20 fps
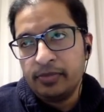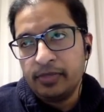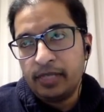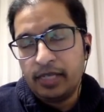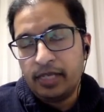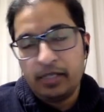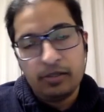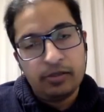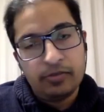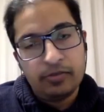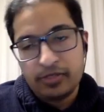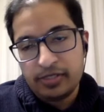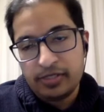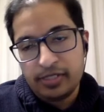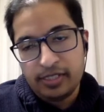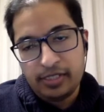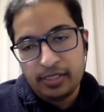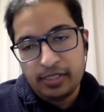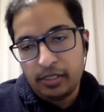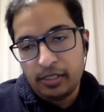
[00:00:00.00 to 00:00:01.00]
and obviously
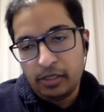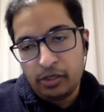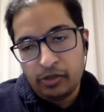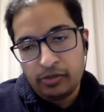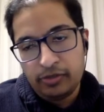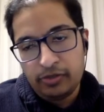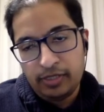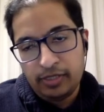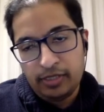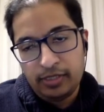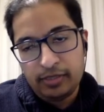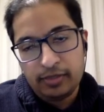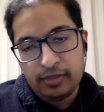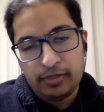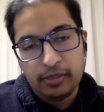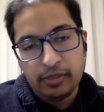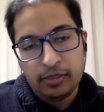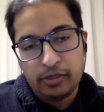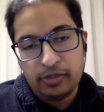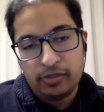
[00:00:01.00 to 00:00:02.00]
they lost things,
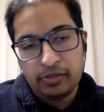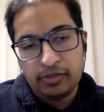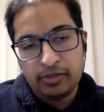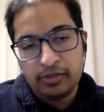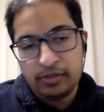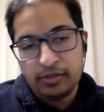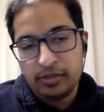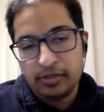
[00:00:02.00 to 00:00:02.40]
lost